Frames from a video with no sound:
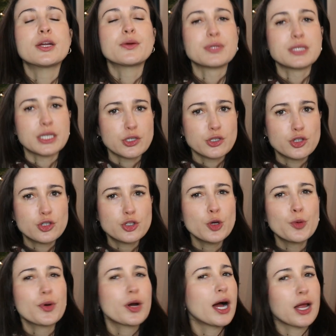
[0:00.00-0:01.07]
It was like
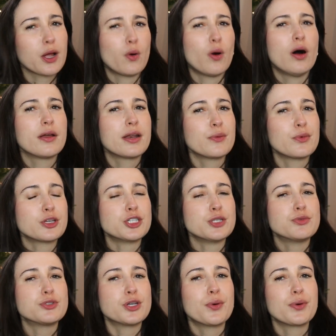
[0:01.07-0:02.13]
super high quality, which you
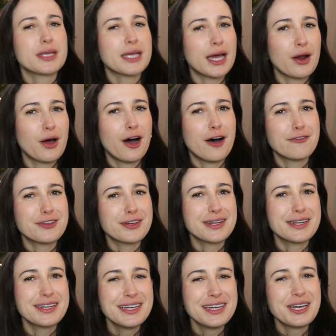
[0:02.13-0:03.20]
don't get often